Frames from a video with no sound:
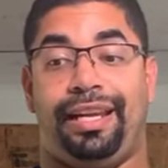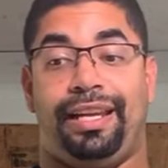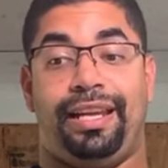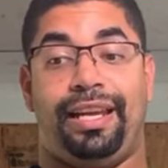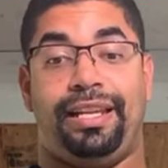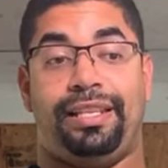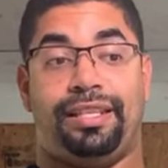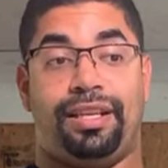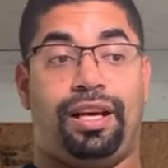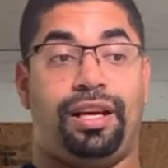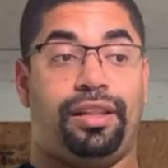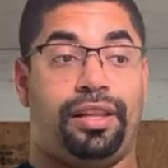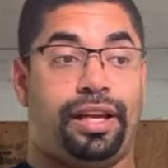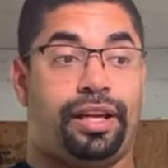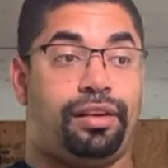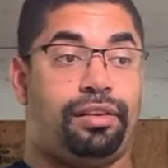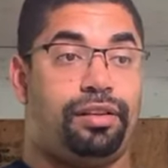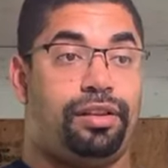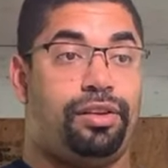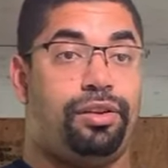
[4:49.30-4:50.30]
it's on
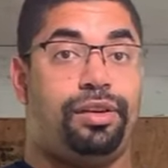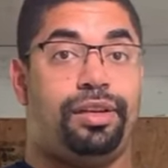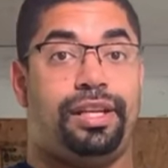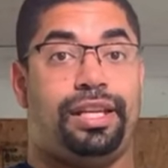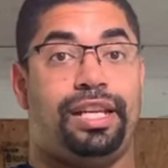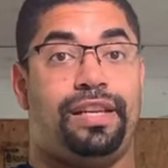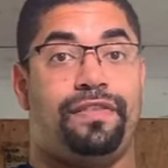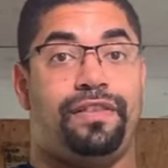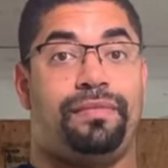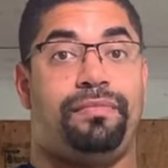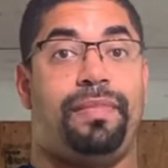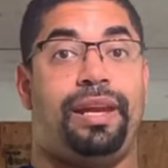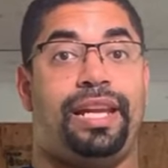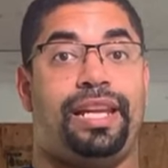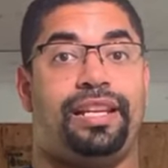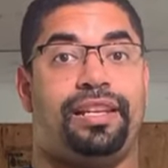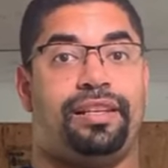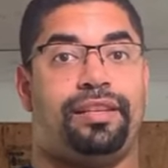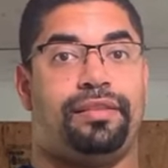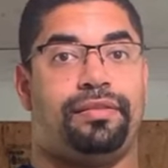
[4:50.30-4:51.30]
there. You can even
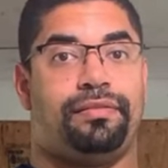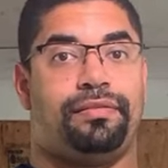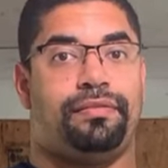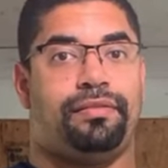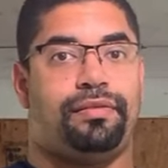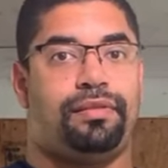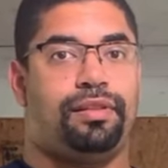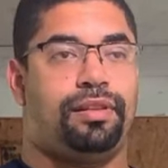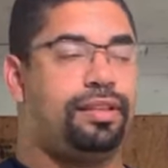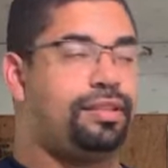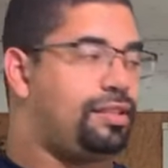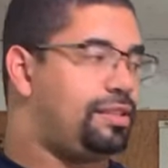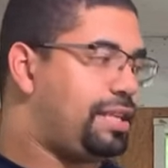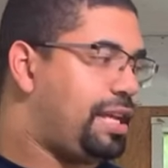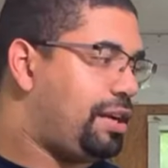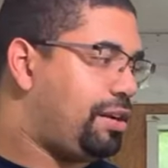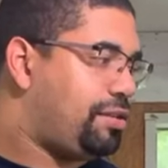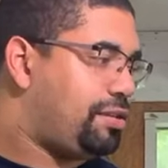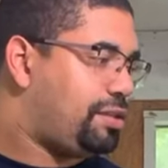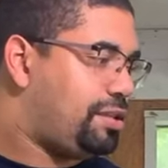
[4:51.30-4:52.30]
make the
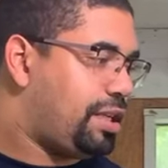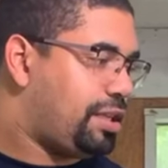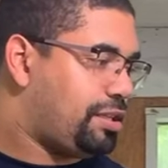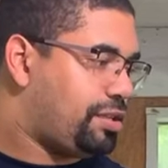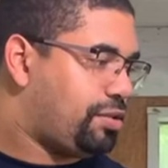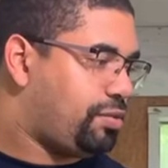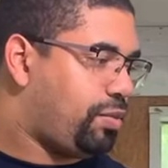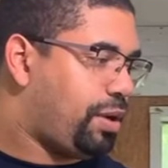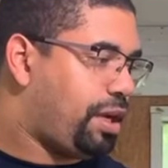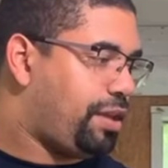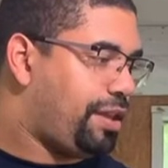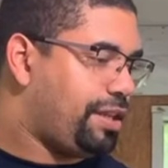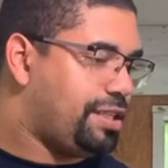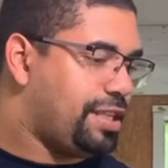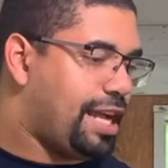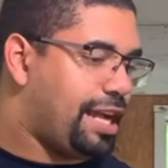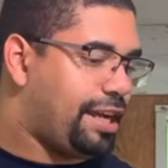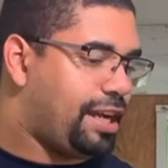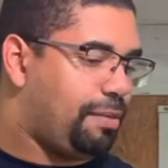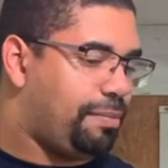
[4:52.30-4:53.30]
Systainers such where they
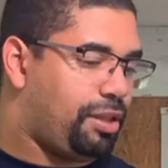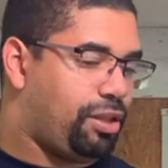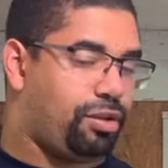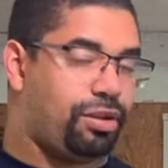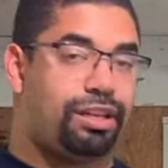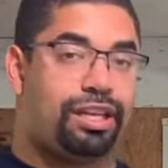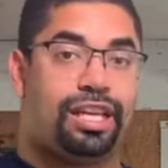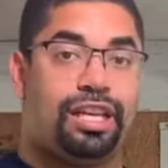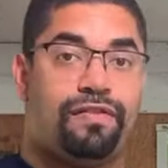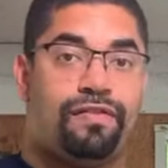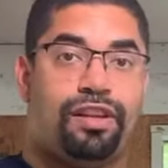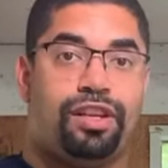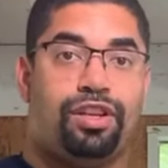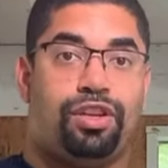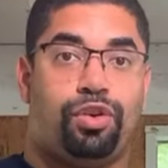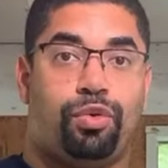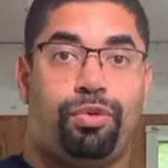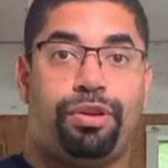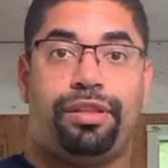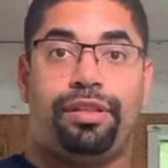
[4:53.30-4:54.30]
stack up and they're even
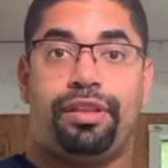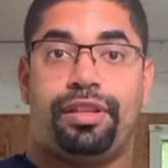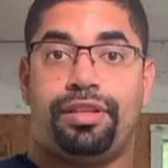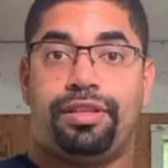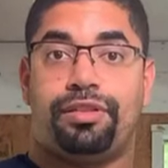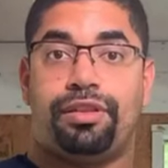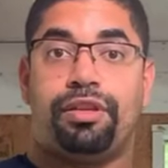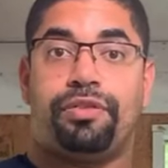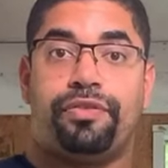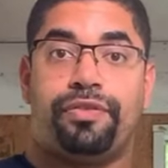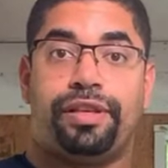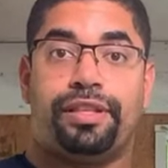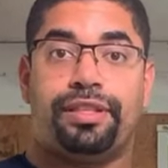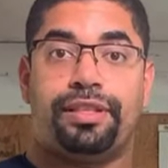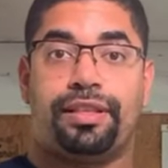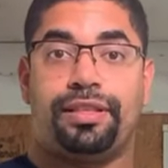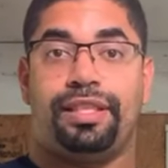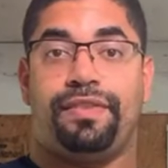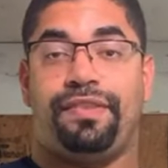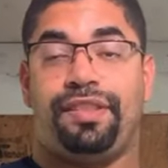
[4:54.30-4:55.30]
with this surface
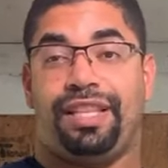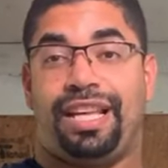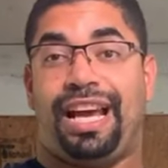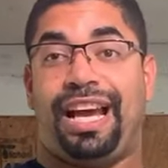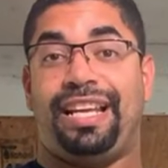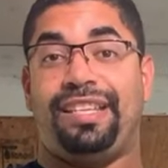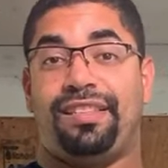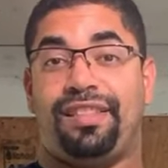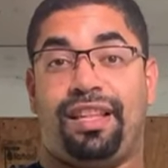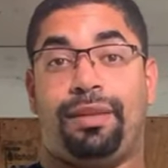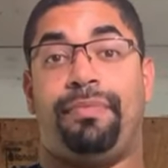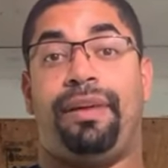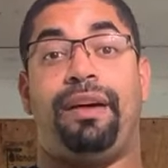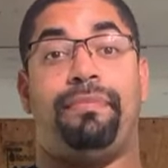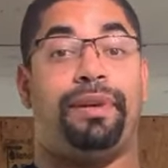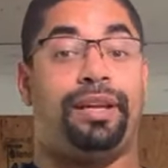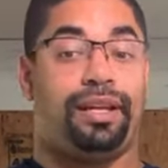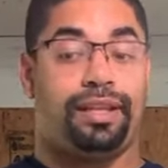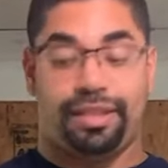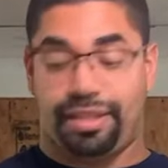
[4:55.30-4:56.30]
because even the heights of them have
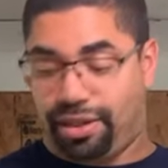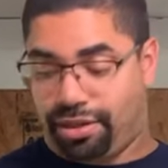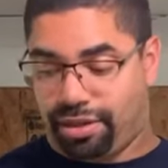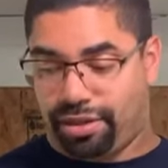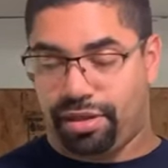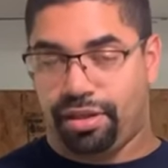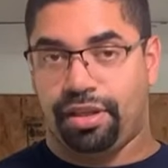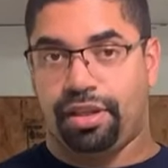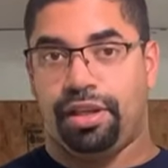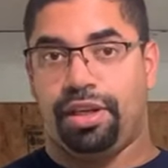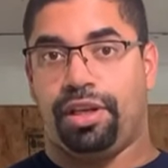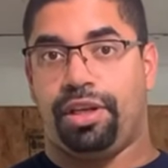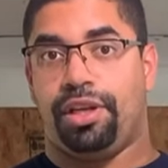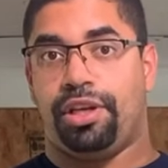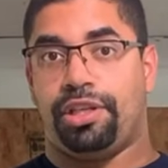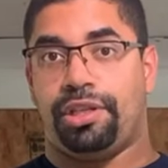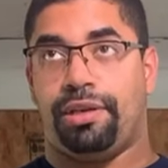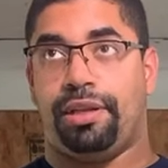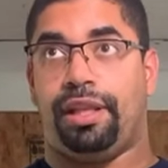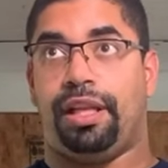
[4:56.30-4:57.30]
been considered.
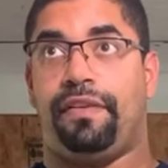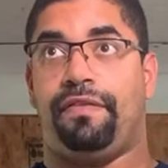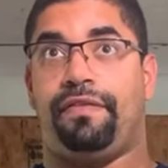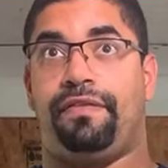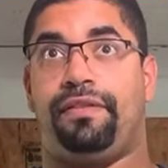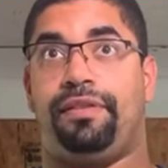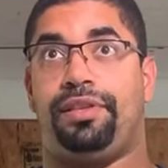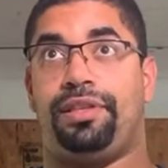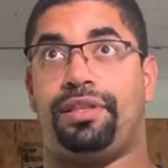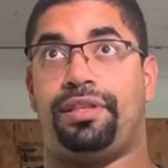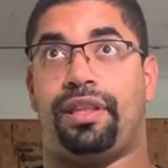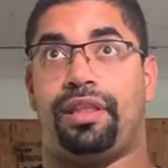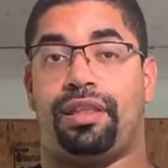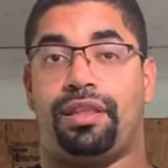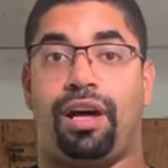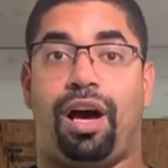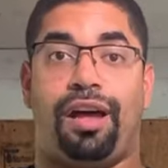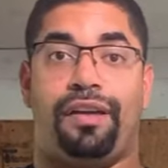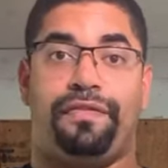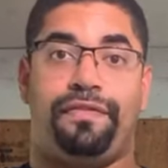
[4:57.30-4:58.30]
So I love just the
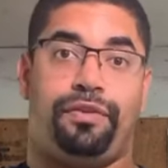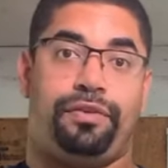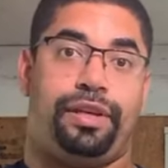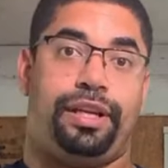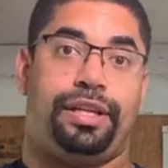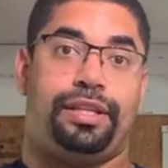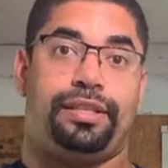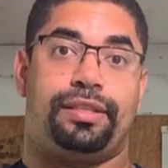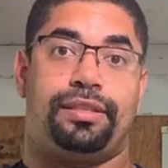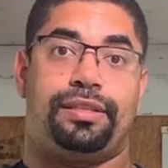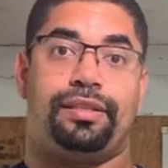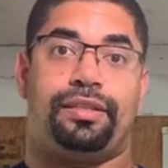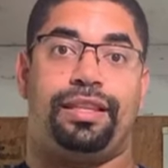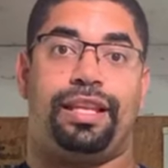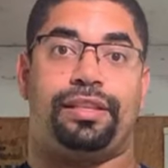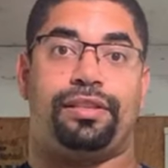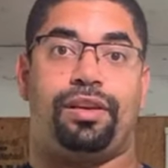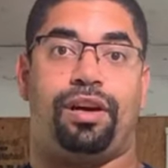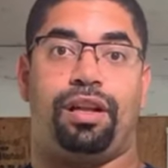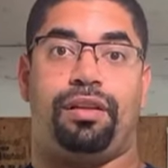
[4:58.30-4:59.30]
thoughtfulness
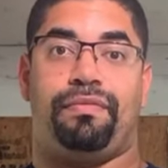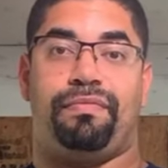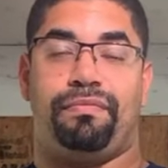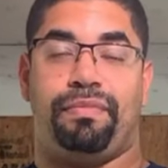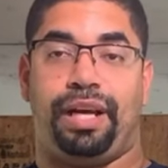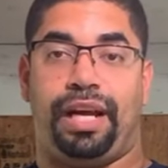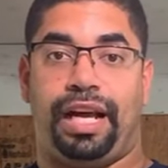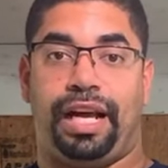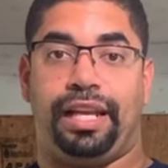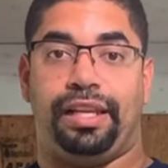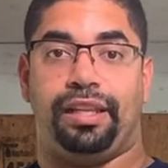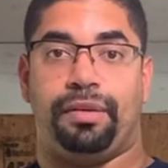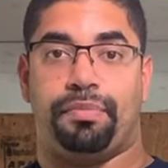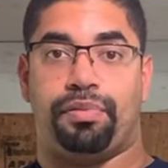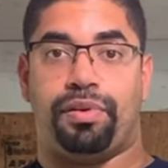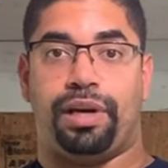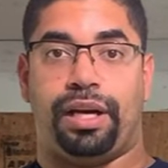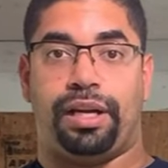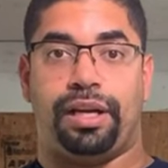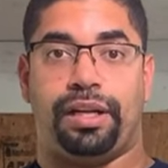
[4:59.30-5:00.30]
that's gone behind the
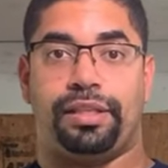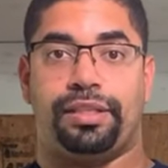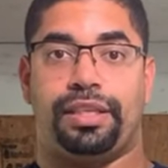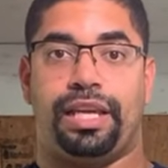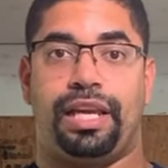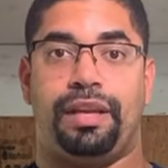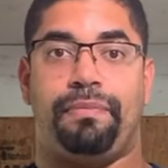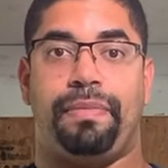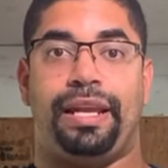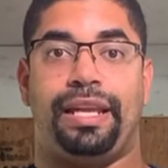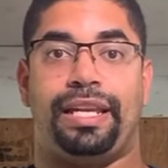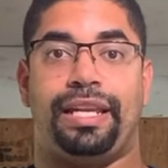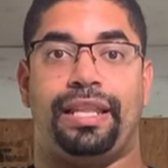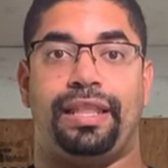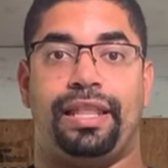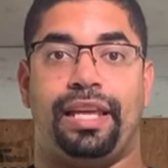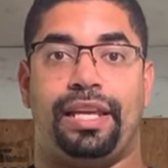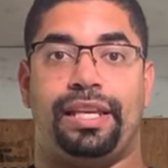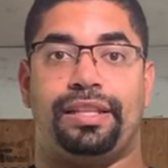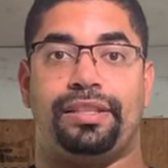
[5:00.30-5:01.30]
products and making
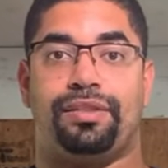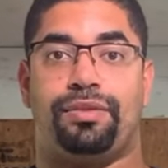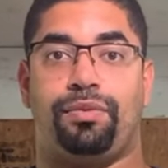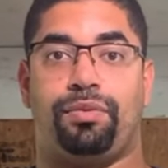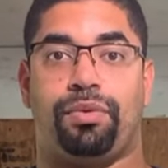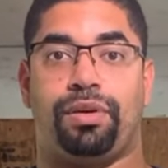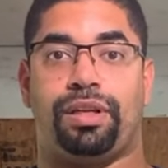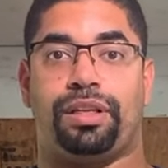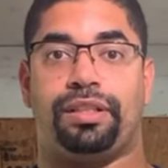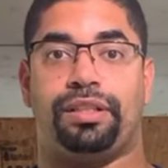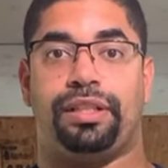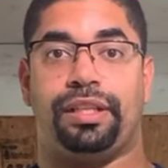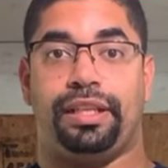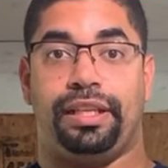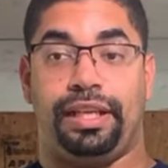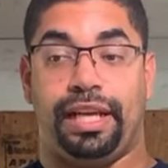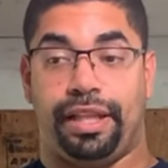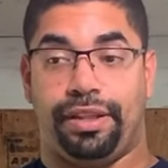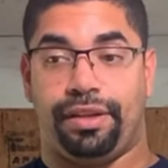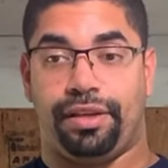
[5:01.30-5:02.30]
things work
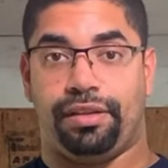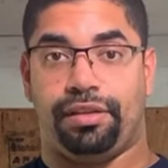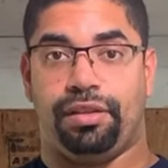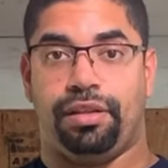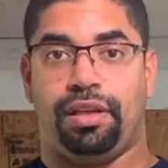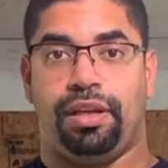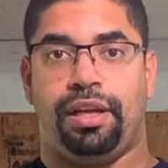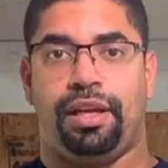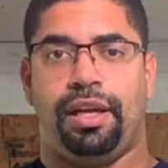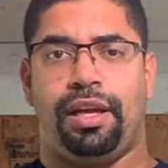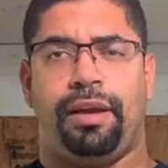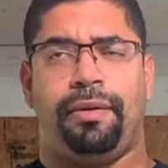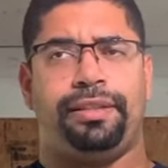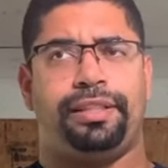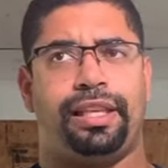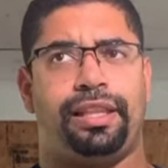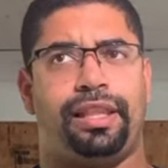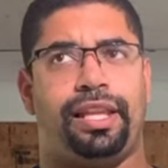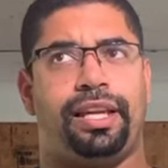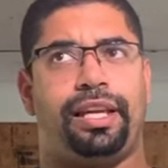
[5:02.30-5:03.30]
together.
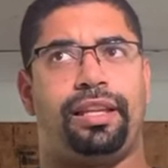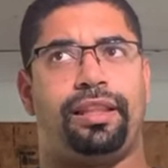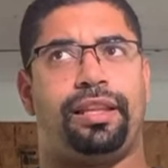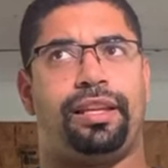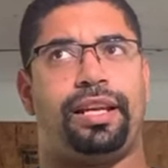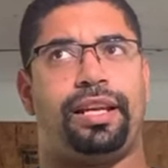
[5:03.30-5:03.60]
So I think the